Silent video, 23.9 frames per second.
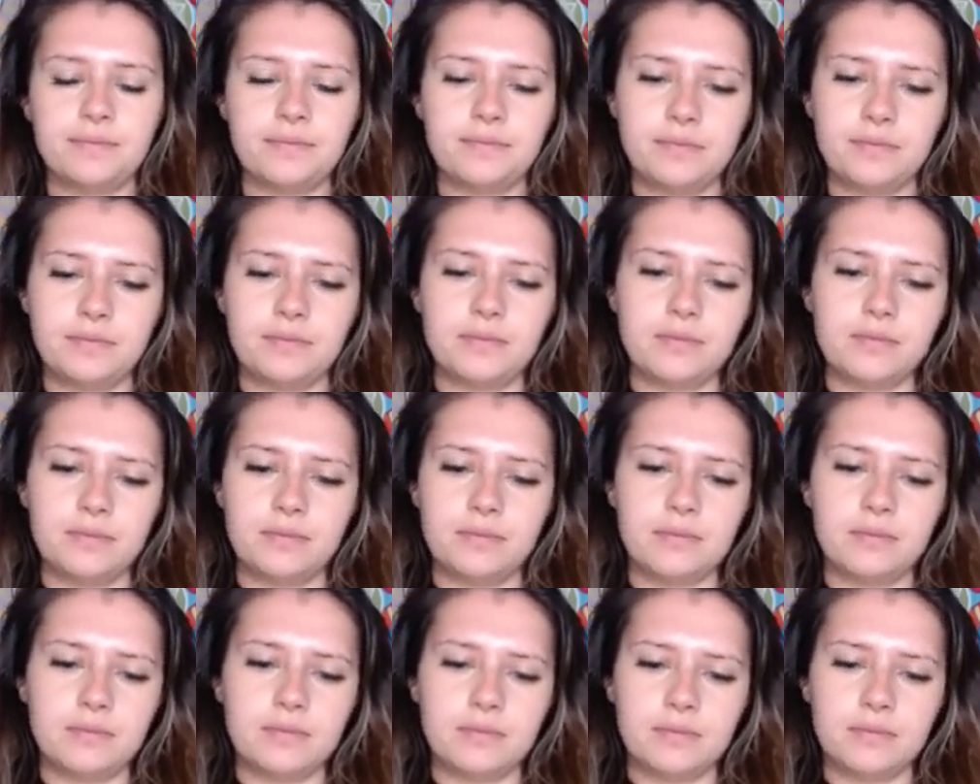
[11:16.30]

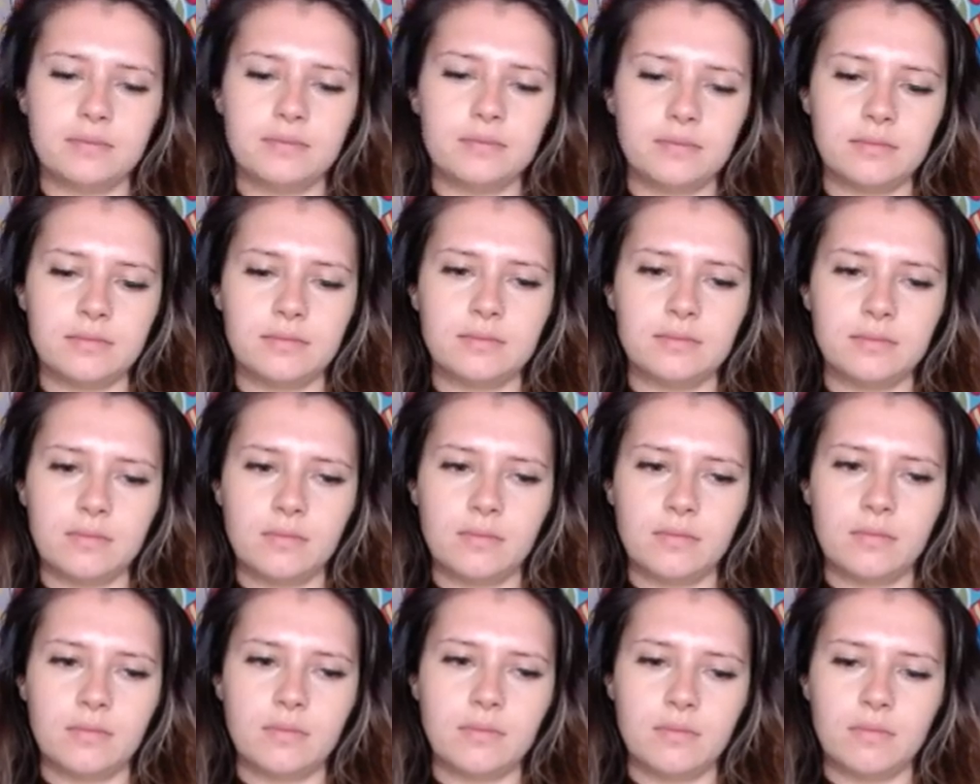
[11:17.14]

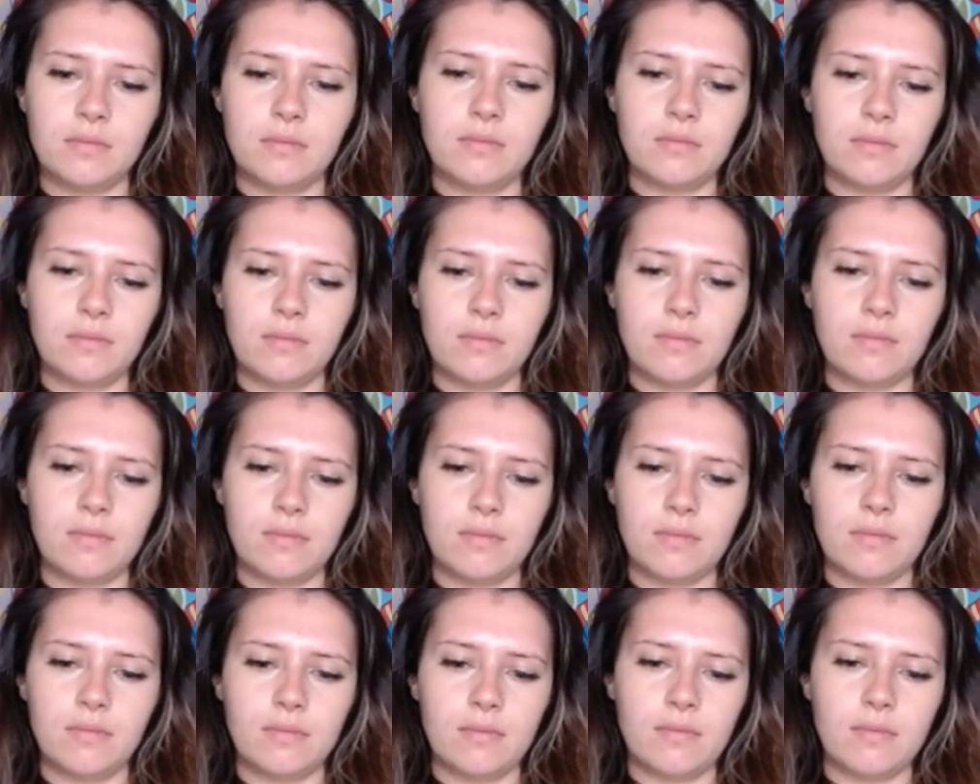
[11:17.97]

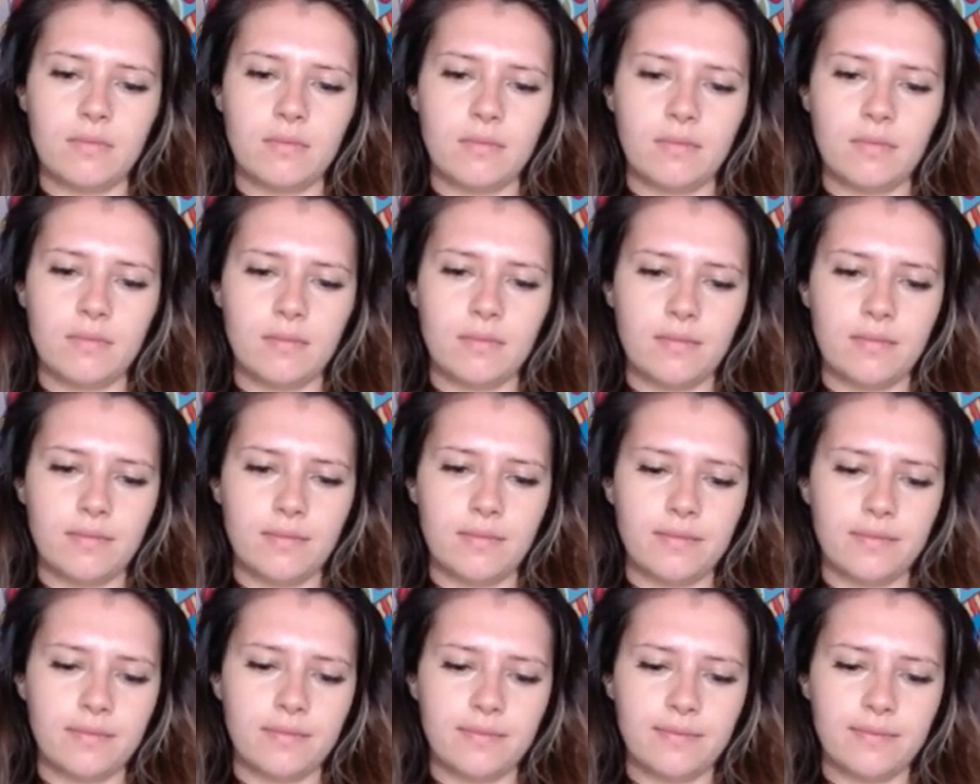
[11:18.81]
[no speech]